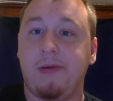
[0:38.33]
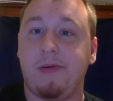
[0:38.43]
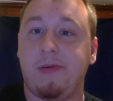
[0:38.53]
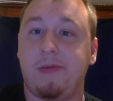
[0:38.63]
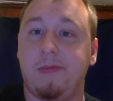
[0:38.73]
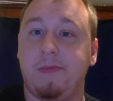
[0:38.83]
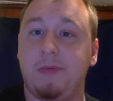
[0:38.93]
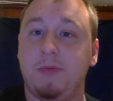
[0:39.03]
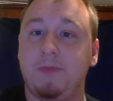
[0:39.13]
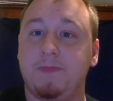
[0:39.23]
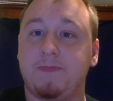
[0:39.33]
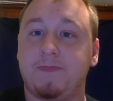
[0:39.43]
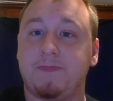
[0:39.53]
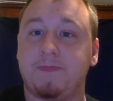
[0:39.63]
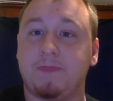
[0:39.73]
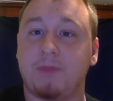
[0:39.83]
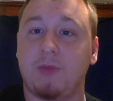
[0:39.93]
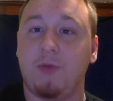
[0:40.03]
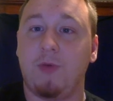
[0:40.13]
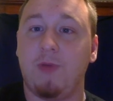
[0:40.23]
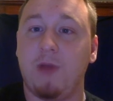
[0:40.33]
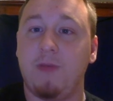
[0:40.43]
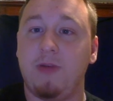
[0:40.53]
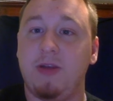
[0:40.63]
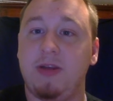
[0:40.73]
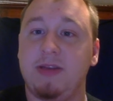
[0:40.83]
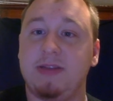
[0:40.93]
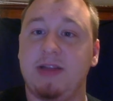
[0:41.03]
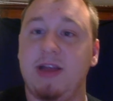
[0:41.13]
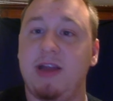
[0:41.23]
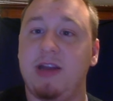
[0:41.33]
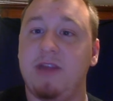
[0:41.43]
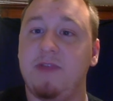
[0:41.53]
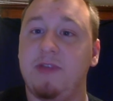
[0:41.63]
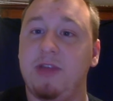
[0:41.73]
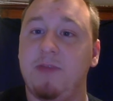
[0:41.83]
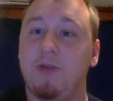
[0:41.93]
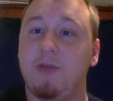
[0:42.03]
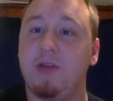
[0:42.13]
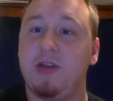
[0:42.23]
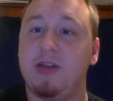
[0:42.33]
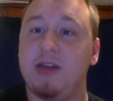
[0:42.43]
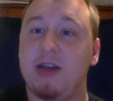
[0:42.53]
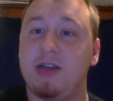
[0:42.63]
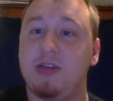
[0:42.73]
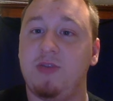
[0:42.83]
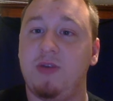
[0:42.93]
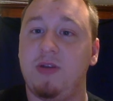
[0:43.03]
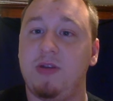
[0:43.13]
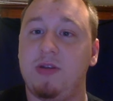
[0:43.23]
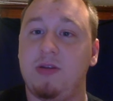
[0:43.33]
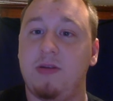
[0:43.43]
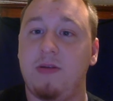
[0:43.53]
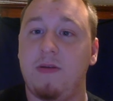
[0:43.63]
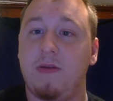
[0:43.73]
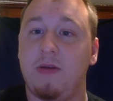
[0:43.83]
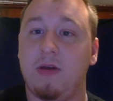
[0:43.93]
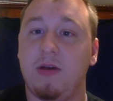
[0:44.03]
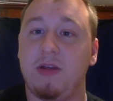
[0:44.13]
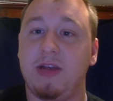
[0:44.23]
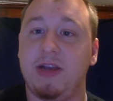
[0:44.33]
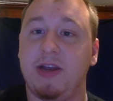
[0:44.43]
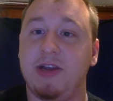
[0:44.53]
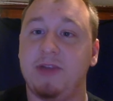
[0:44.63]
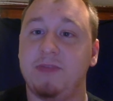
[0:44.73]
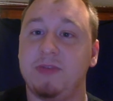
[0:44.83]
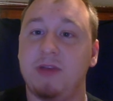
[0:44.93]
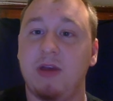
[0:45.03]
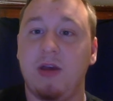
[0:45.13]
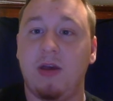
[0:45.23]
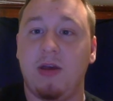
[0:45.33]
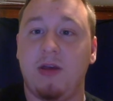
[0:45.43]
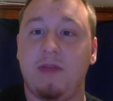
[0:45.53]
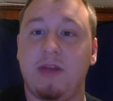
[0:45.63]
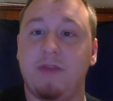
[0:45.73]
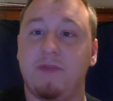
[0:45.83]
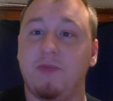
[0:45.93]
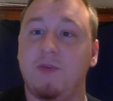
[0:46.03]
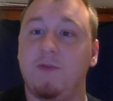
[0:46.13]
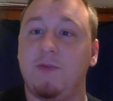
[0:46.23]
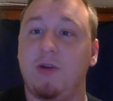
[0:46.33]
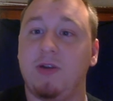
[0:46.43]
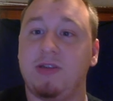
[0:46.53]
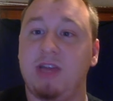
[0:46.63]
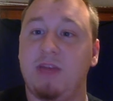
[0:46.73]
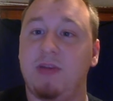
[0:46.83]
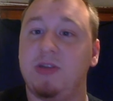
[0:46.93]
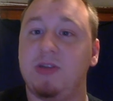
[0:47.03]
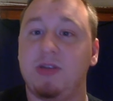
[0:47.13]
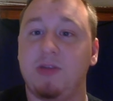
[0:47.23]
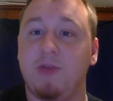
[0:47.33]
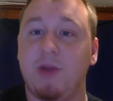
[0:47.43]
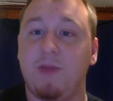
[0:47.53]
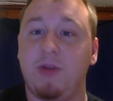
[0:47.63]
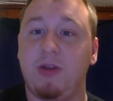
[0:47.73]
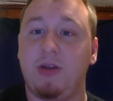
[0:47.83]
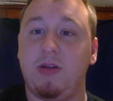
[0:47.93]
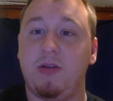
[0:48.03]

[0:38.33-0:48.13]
Um, Real property is land and everything permanently attached to it, like items that, if removed, would cause damage to the property.